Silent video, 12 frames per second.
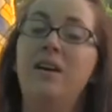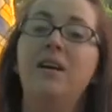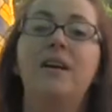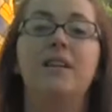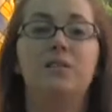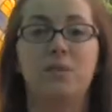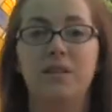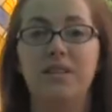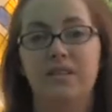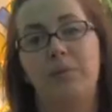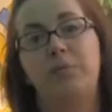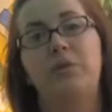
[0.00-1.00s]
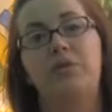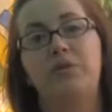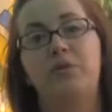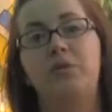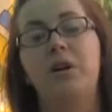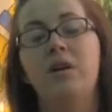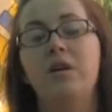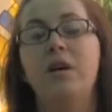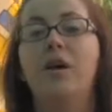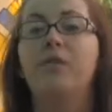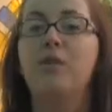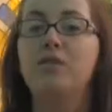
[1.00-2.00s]
It's really simple to do.
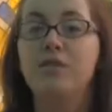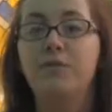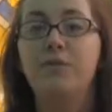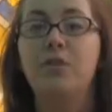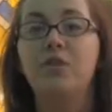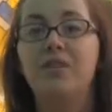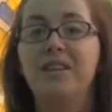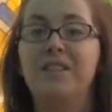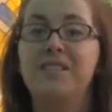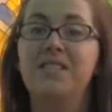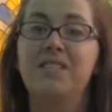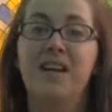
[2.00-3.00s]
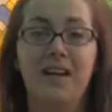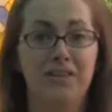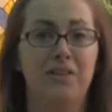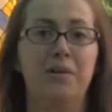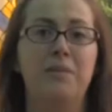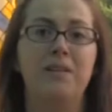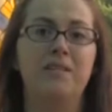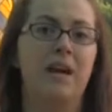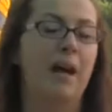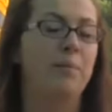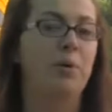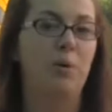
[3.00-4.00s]
Of course, the first thing is to take a little bit of
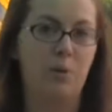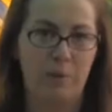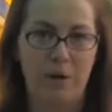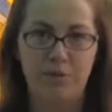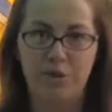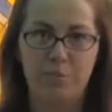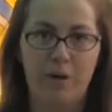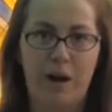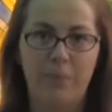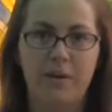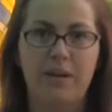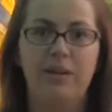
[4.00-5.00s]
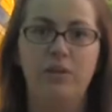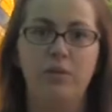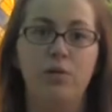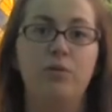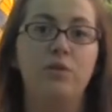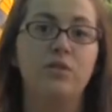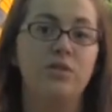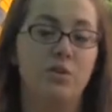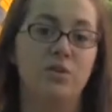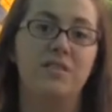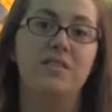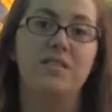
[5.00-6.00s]
time, go around your property and look for
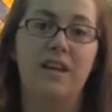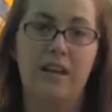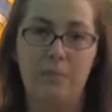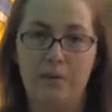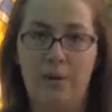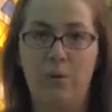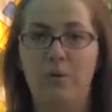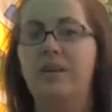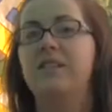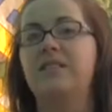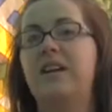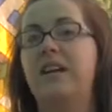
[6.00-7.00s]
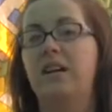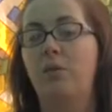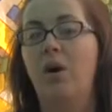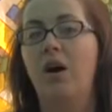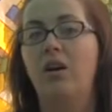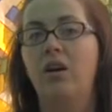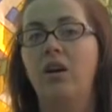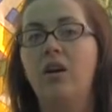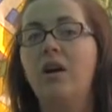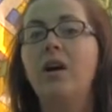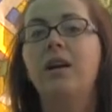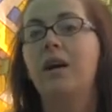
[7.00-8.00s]
sources that can be holding standing water.
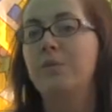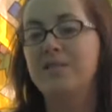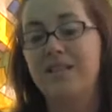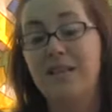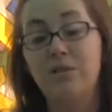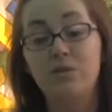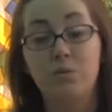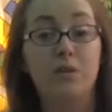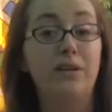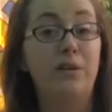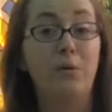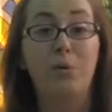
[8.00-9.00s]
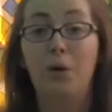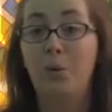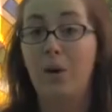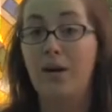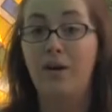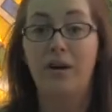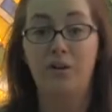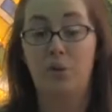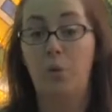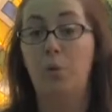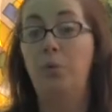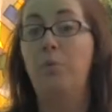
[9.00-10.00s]
Now, mosquitoes really don't require a
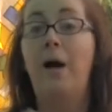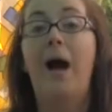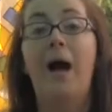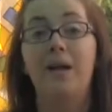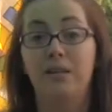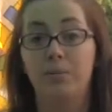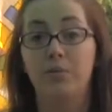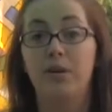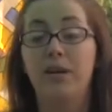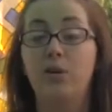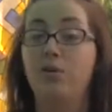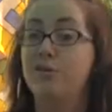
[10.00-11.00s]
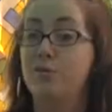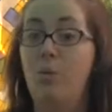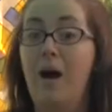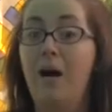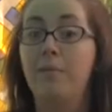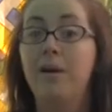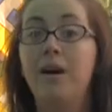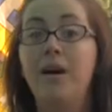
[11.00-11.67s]
total pond to breed or a swamp.